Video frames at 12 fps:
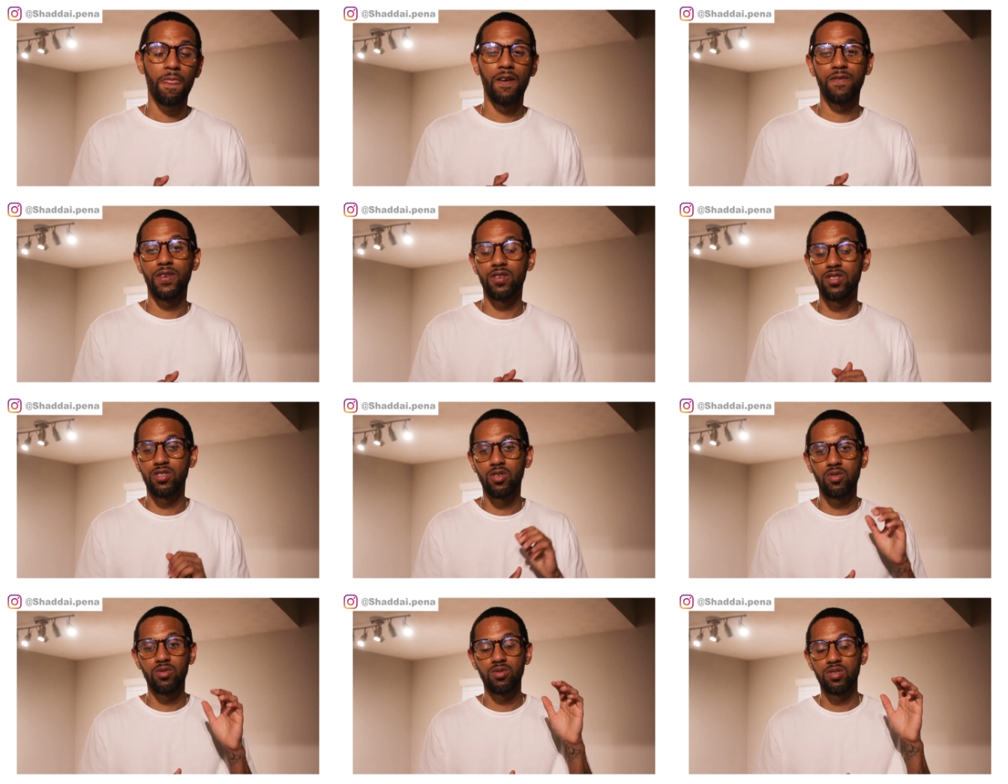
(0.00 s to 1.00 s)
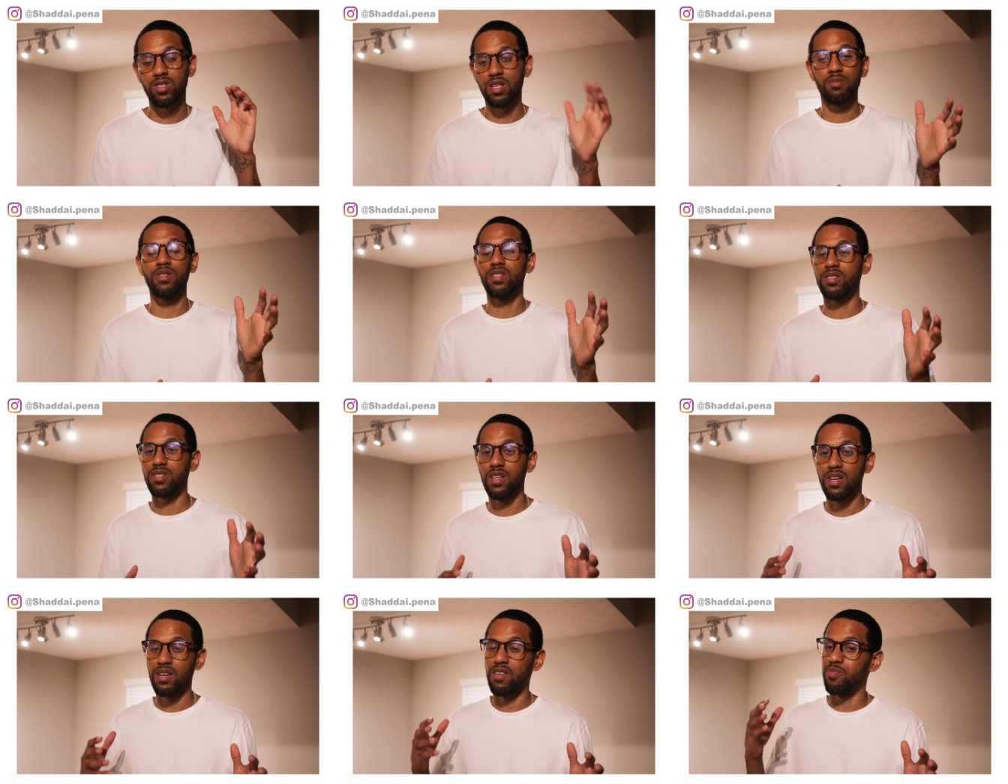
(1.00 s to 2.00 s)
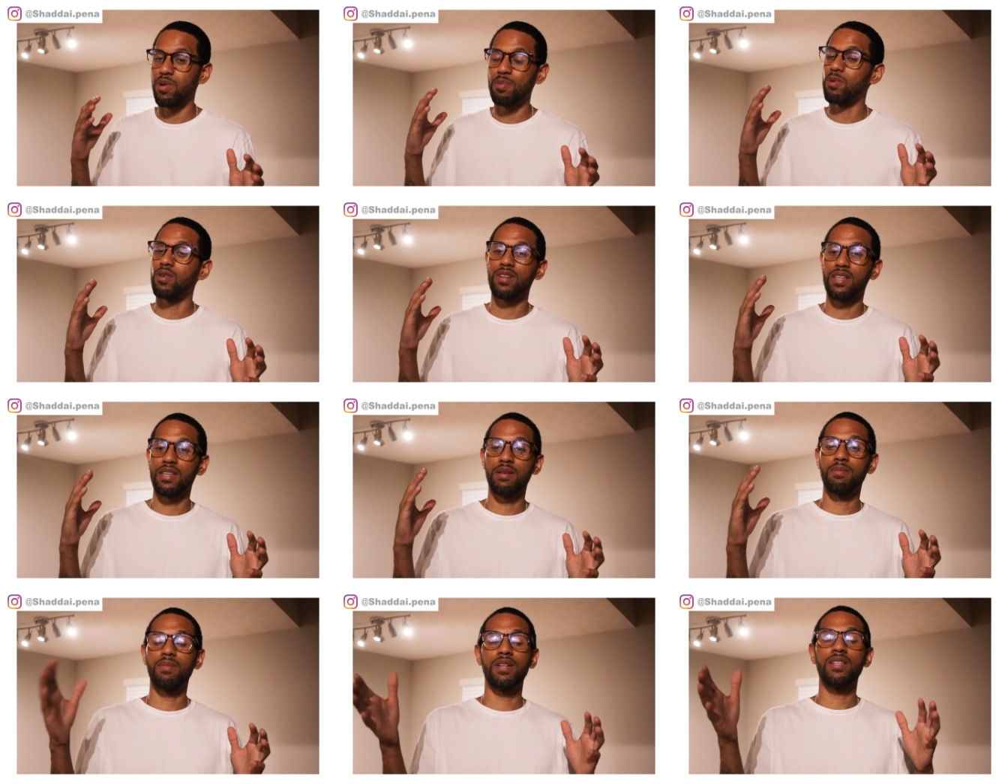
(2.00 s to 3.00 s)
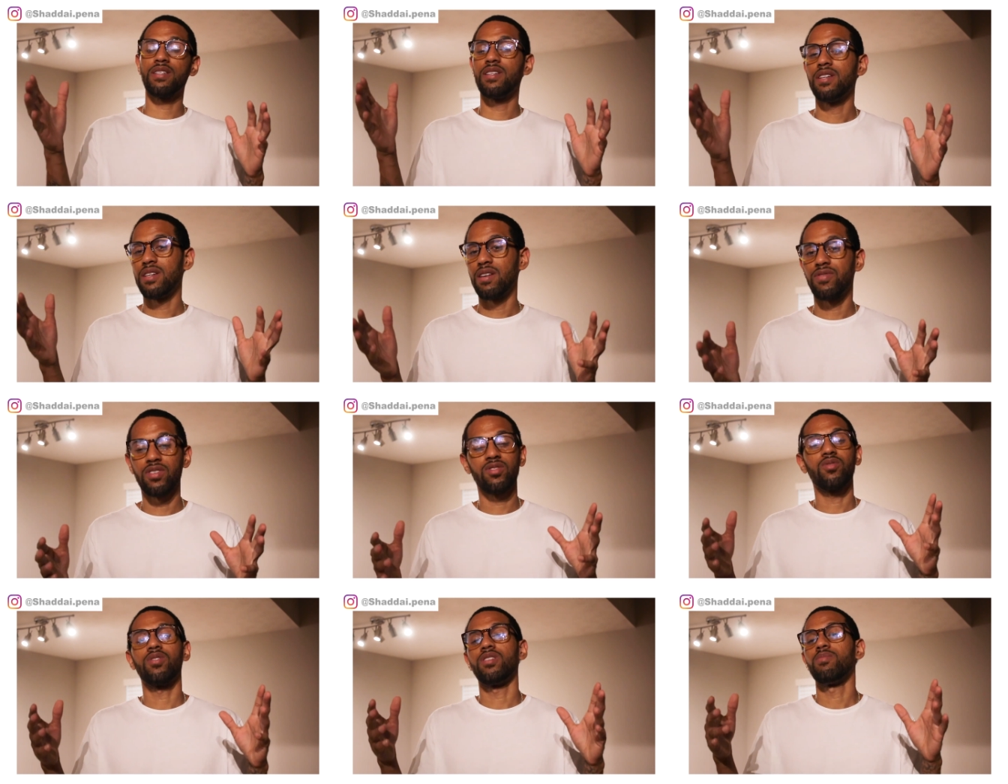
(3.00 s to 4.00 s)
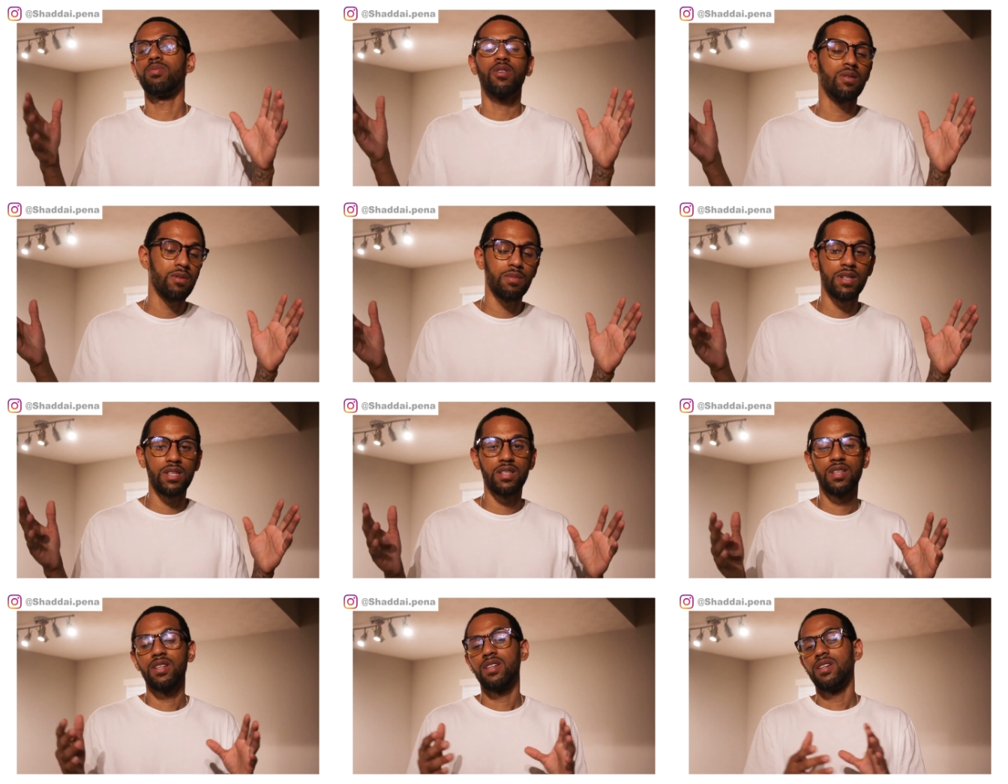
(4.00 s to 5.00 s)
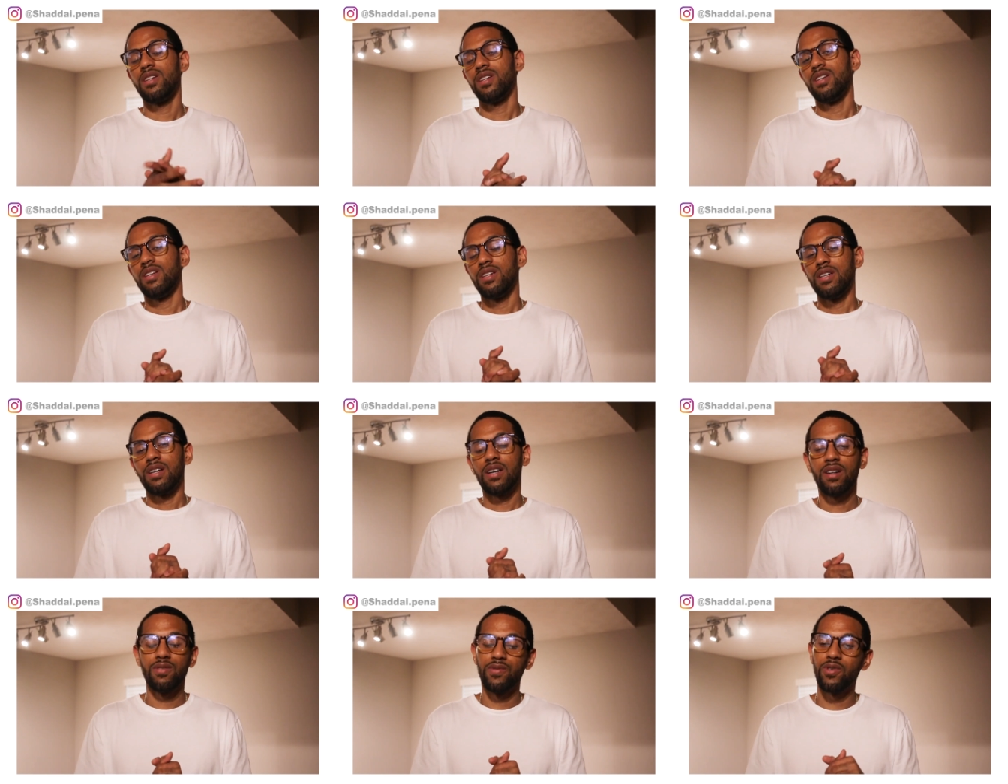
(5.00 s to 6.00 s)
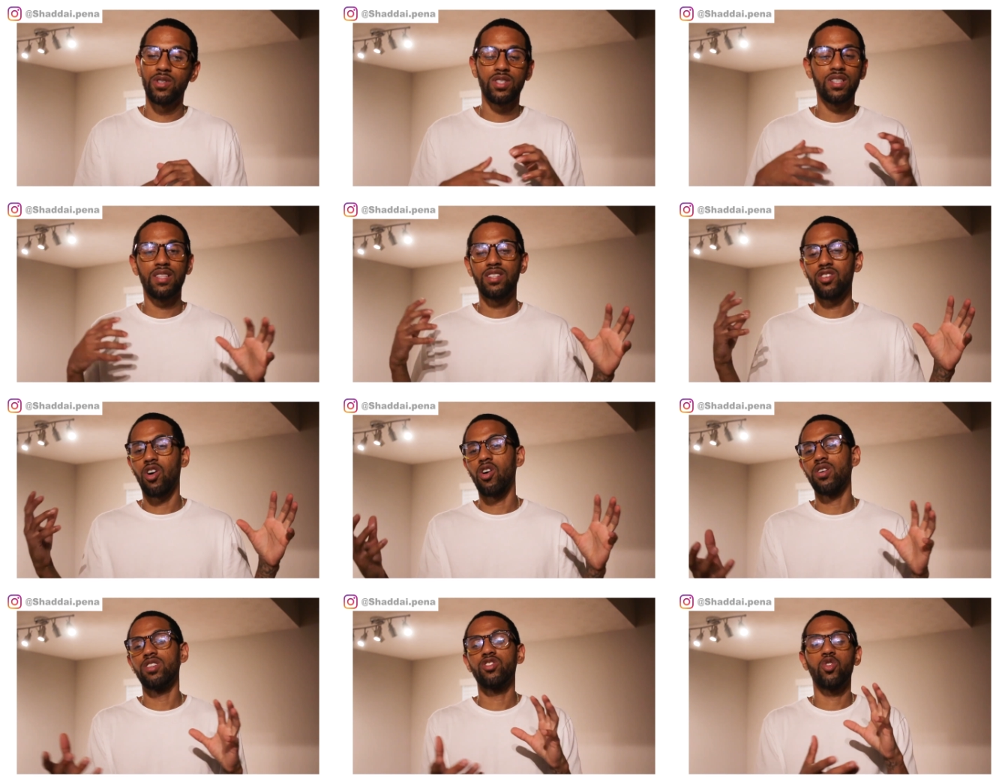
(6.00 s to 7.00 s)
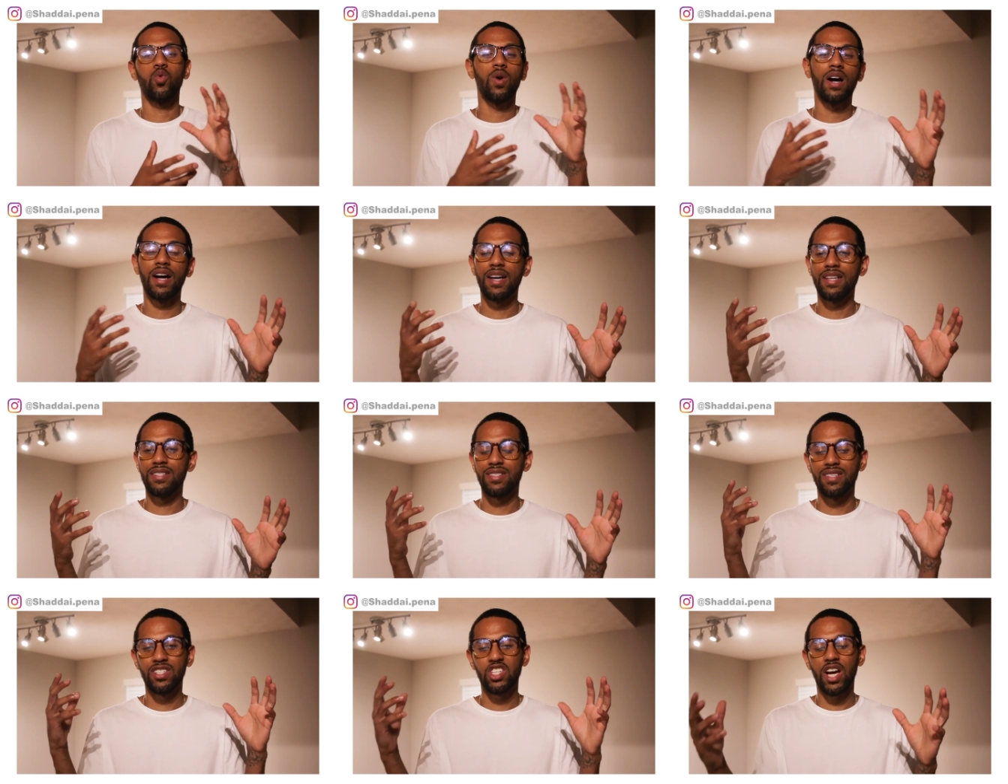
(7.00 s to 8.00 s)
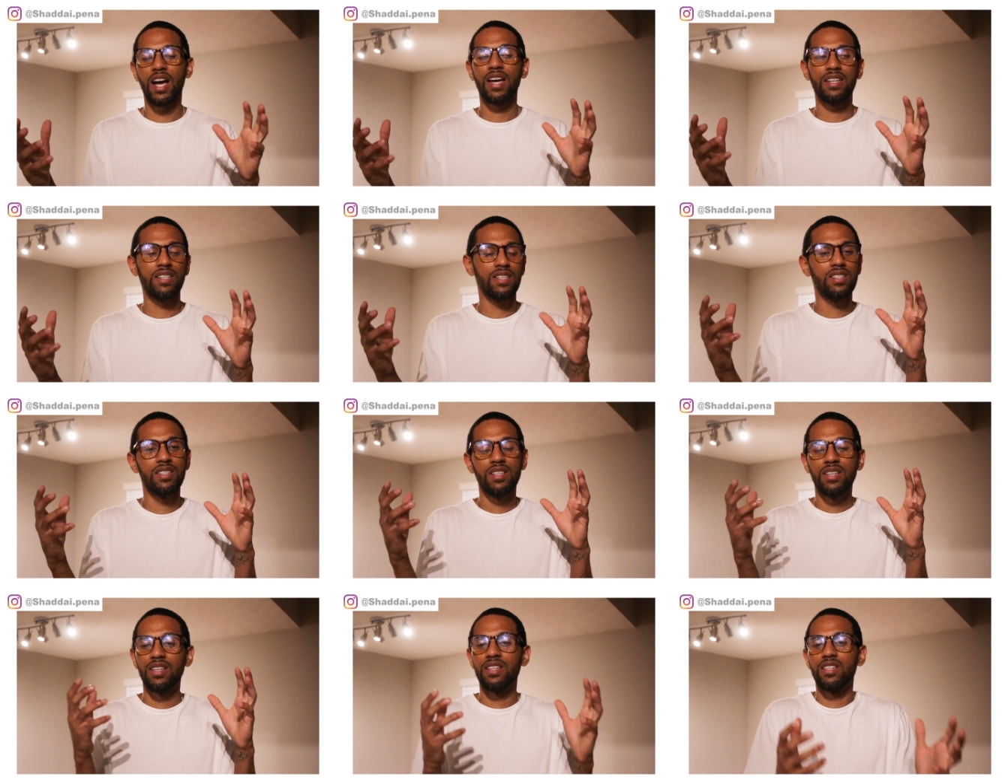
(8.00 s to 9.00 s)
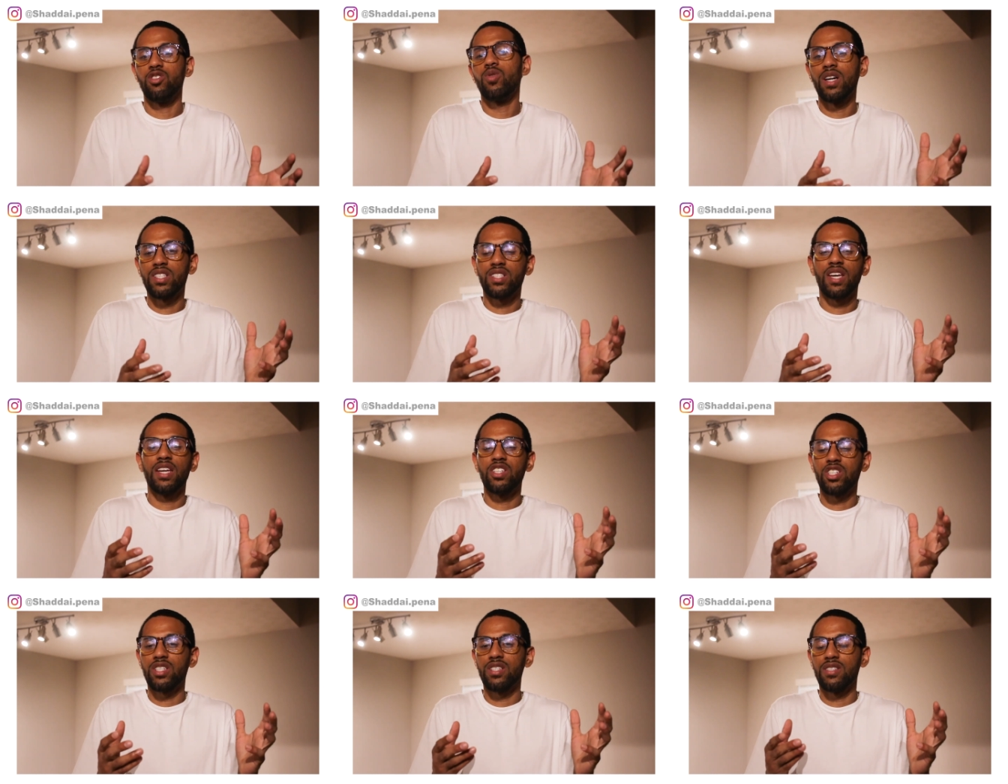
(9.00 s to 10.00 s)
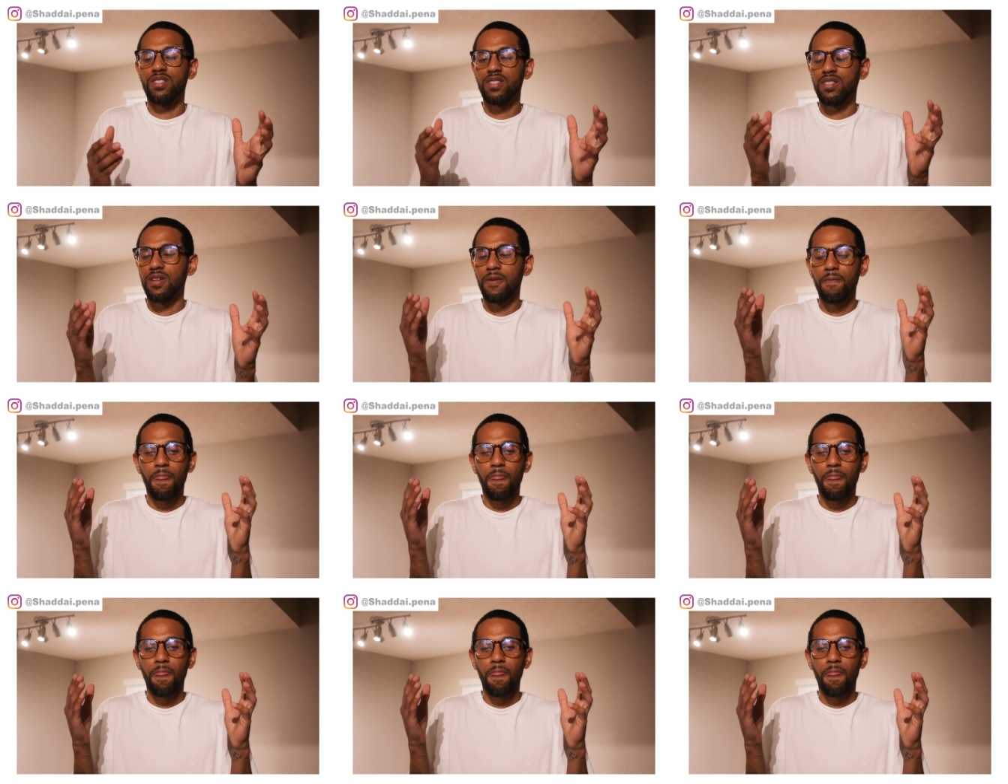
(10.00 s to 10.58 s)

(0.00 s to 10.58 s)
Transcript: if there's no stimulus, if people aren't getting money, if there's no unemployment money Unfortunately, this all intertwines the China and U.S. tensions.